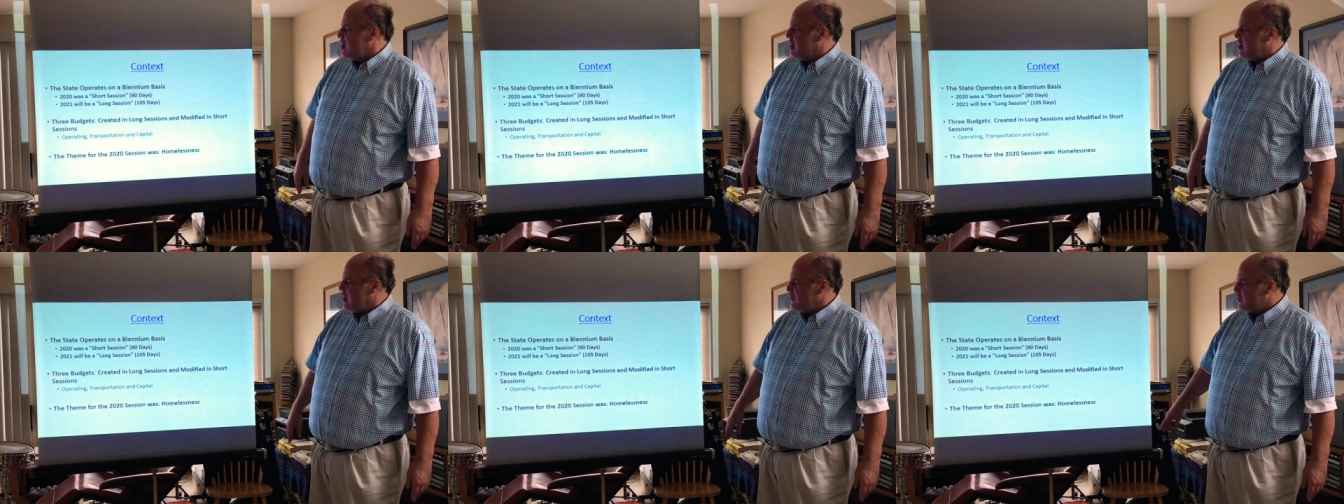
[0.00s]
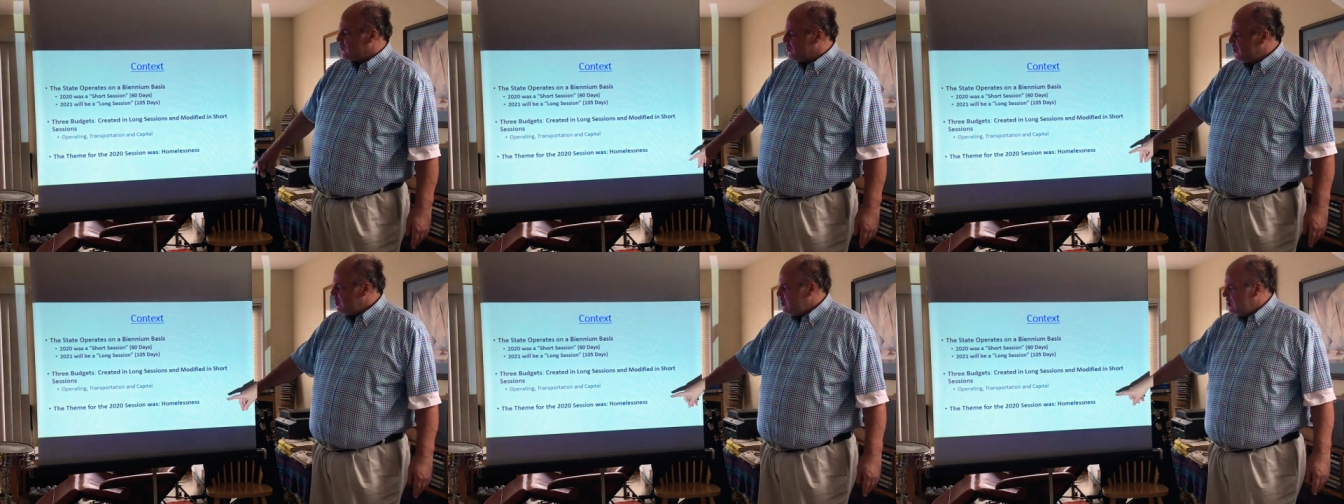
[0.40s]
And the
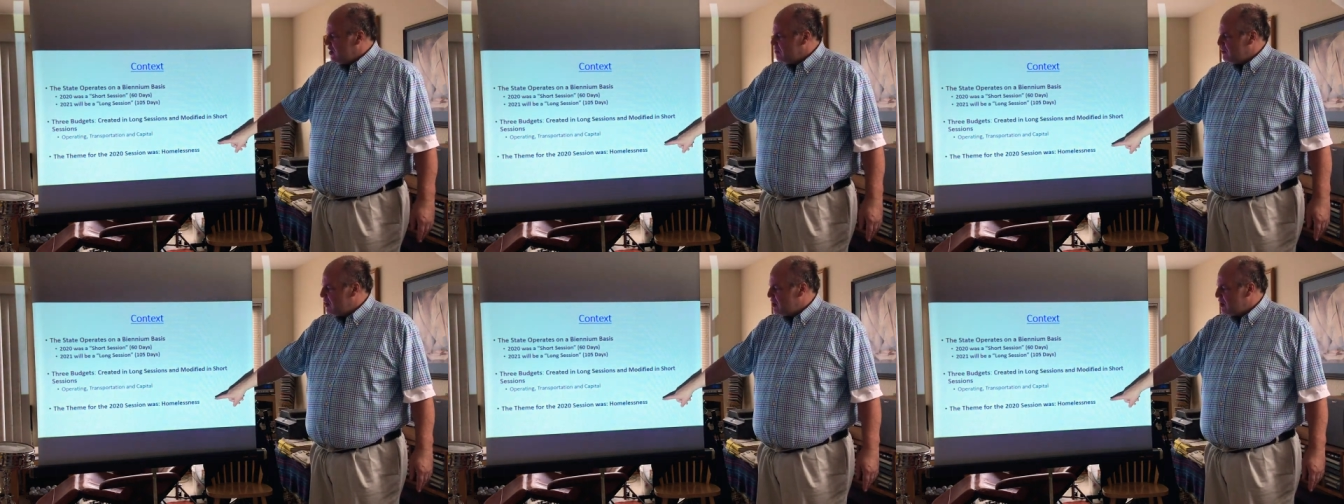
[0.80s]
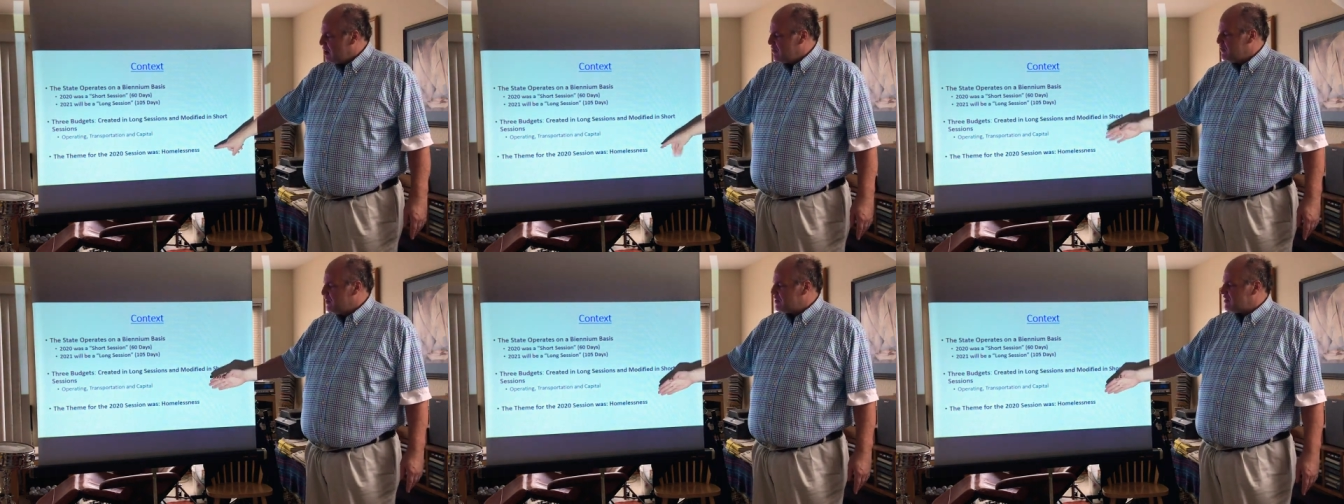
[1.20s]
theme
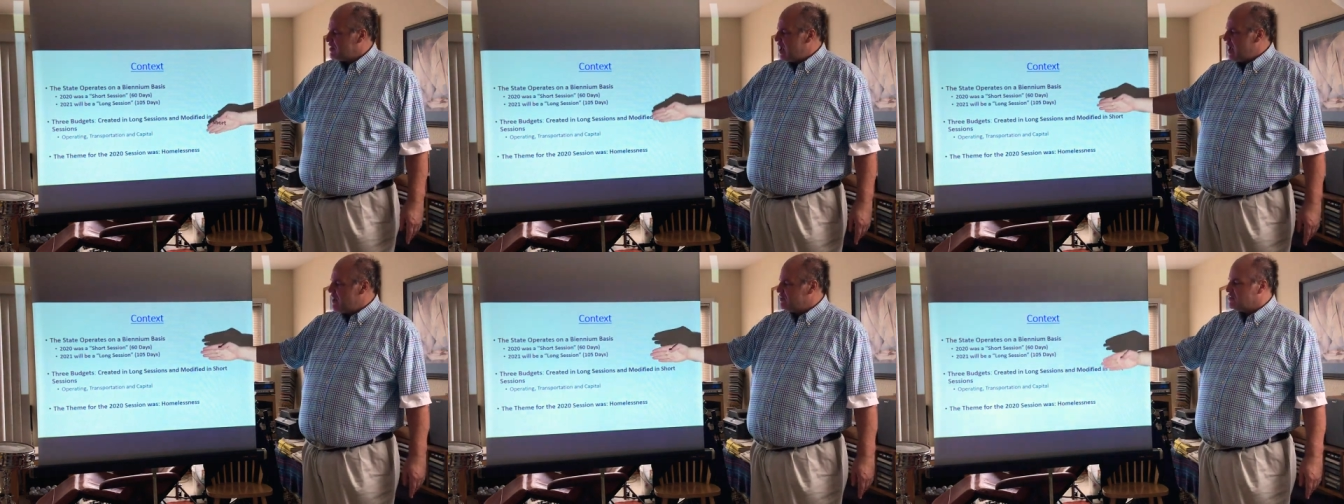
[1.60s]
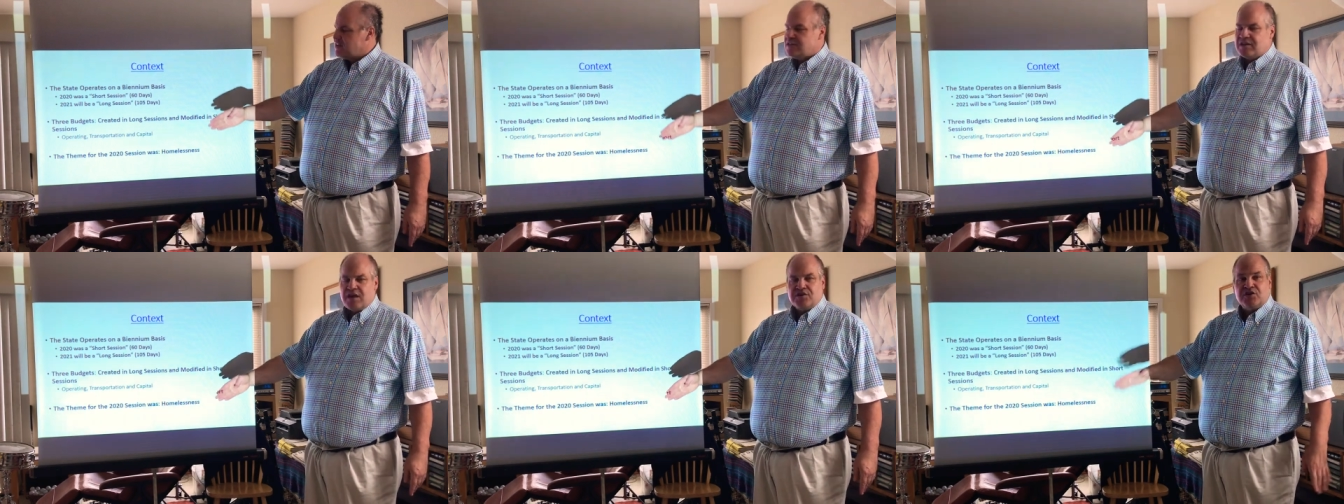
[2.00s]
of this last
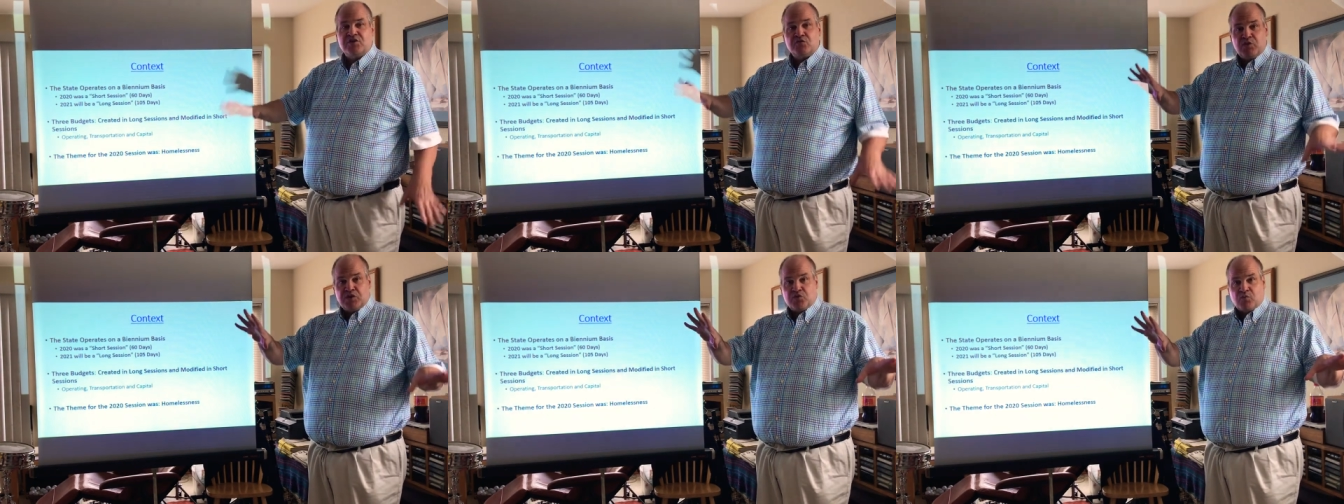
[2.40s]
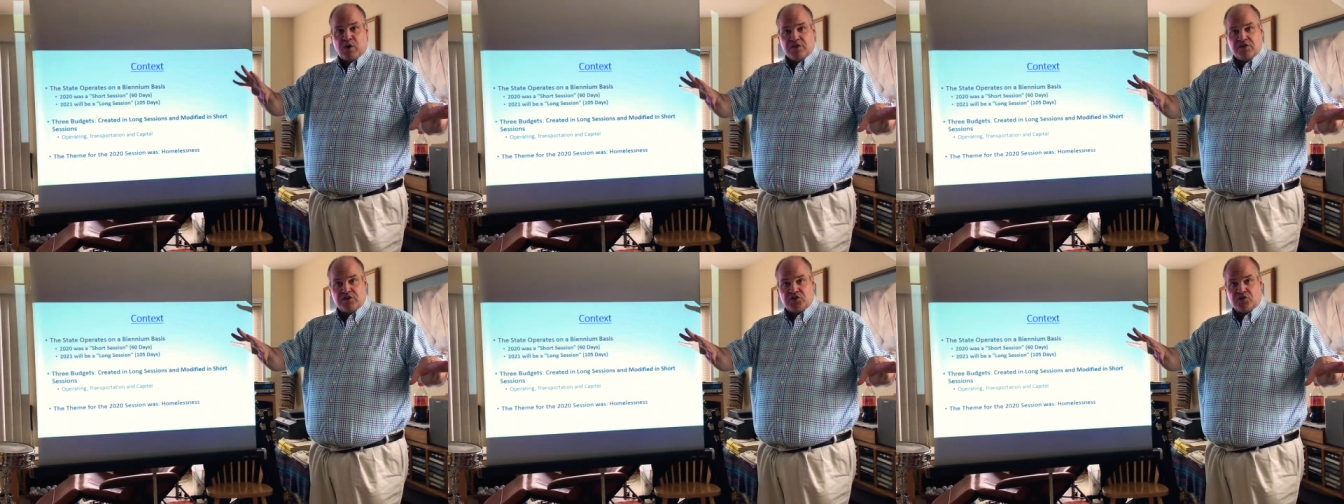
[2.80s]
session, which
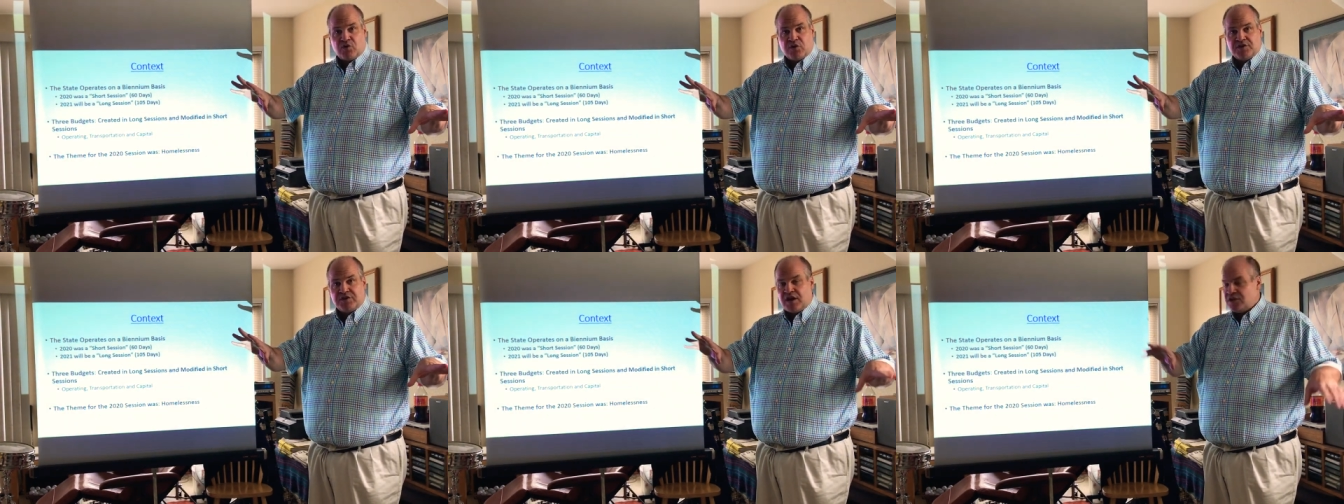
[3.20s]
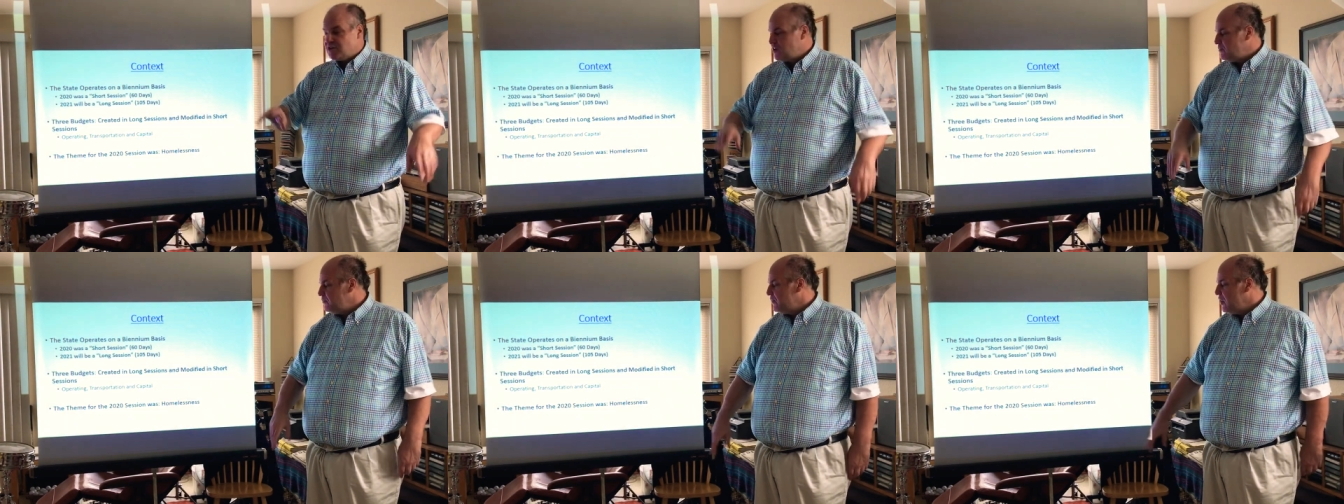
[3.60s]
was a short
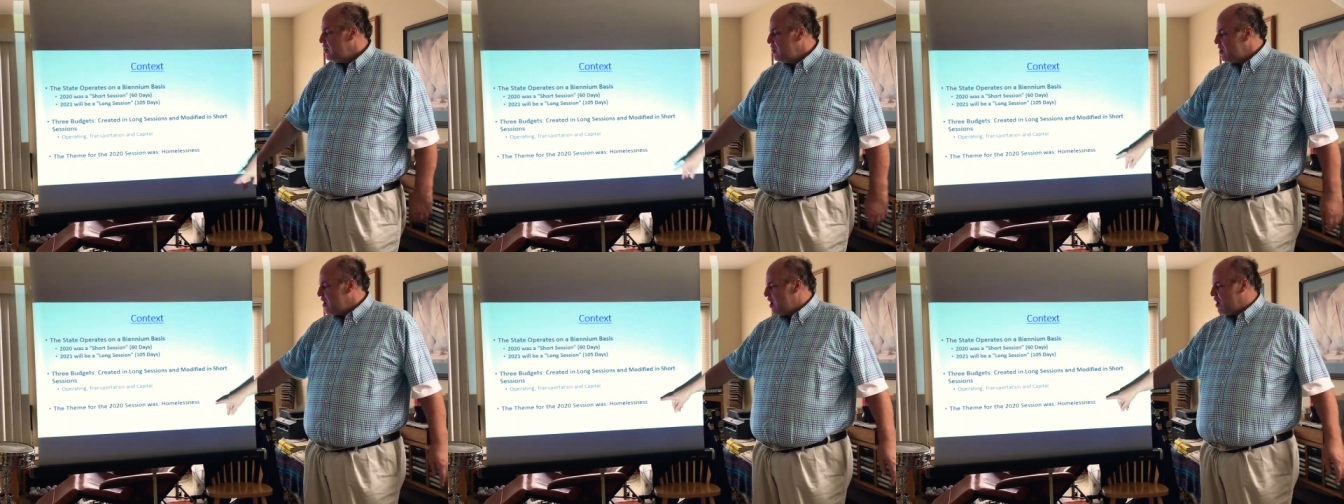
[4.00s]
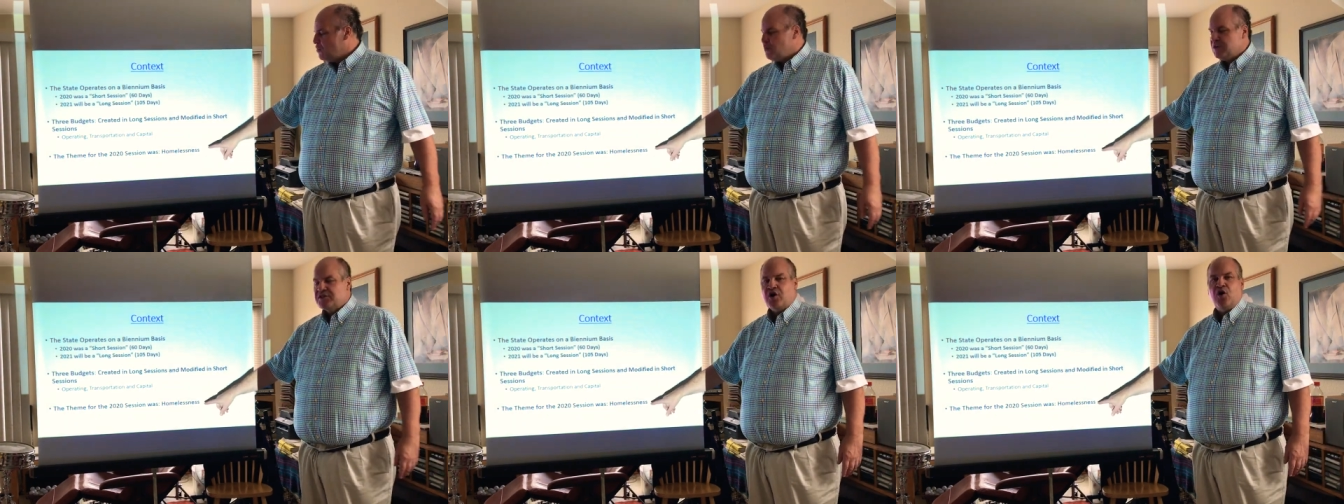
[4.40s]
session,
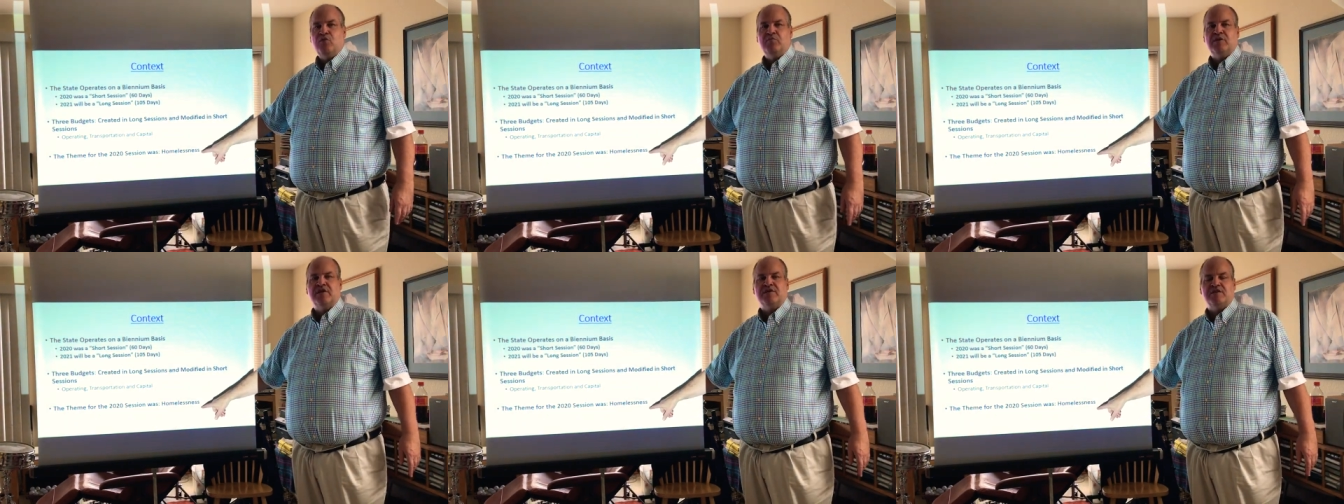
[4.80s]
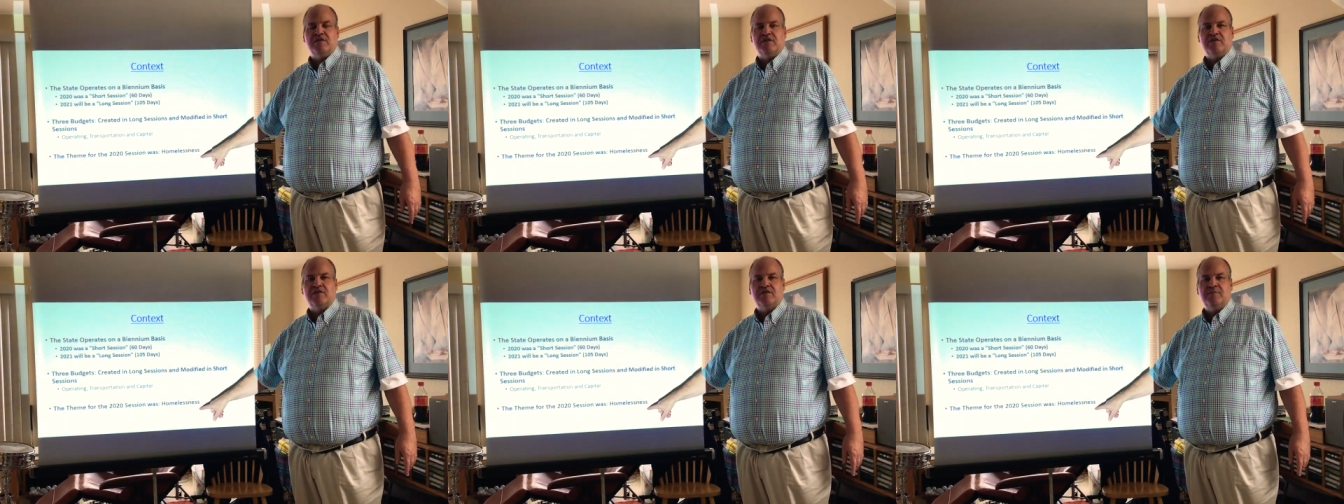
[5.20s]
was
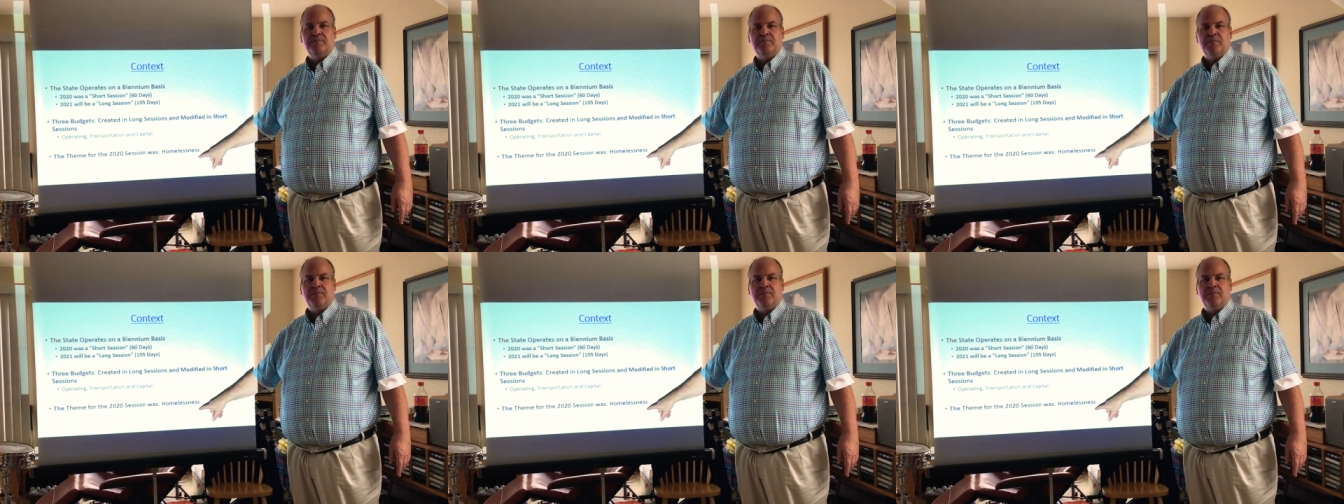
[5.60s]
homelessness.